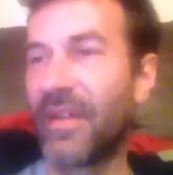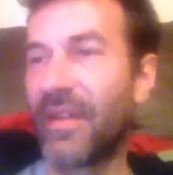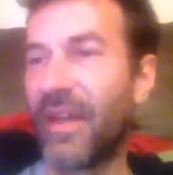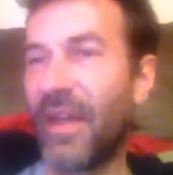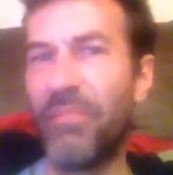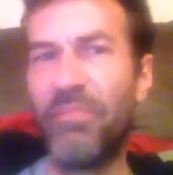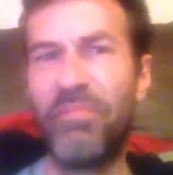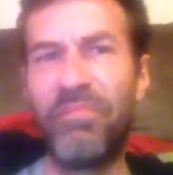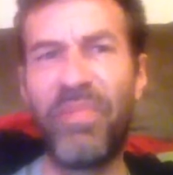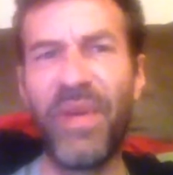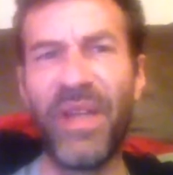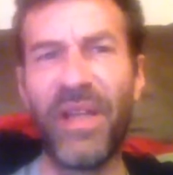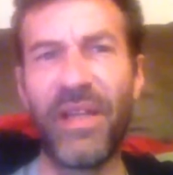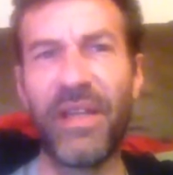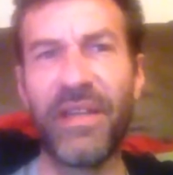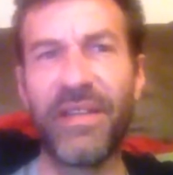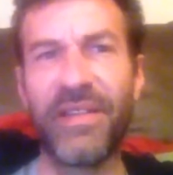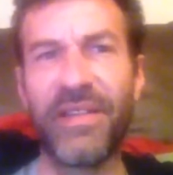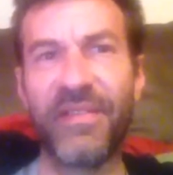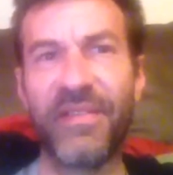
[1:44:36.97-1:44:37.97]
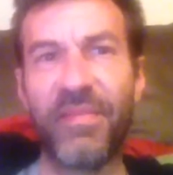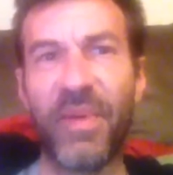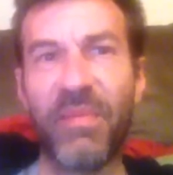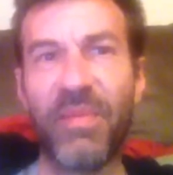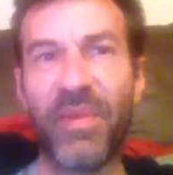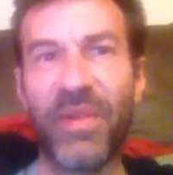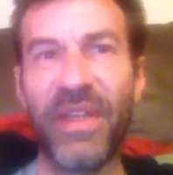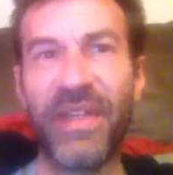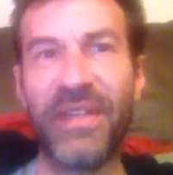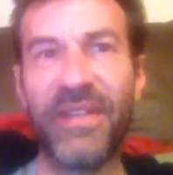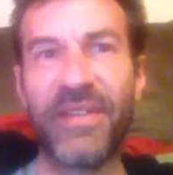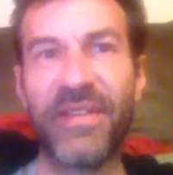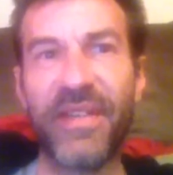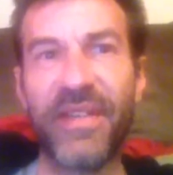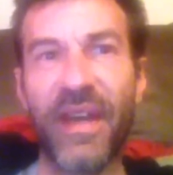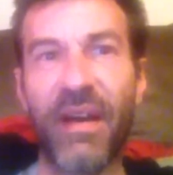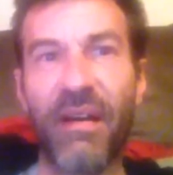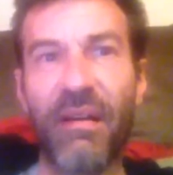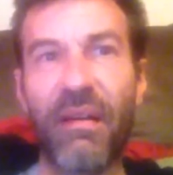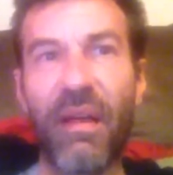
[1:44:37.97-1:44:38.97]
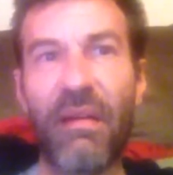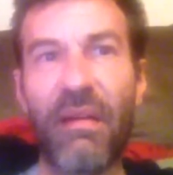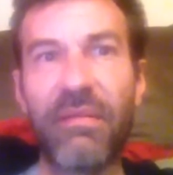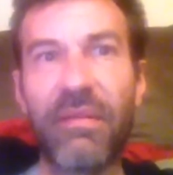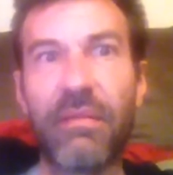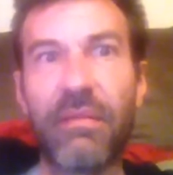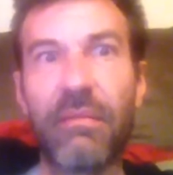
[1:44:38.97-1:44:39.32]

And billions of people need to see our love.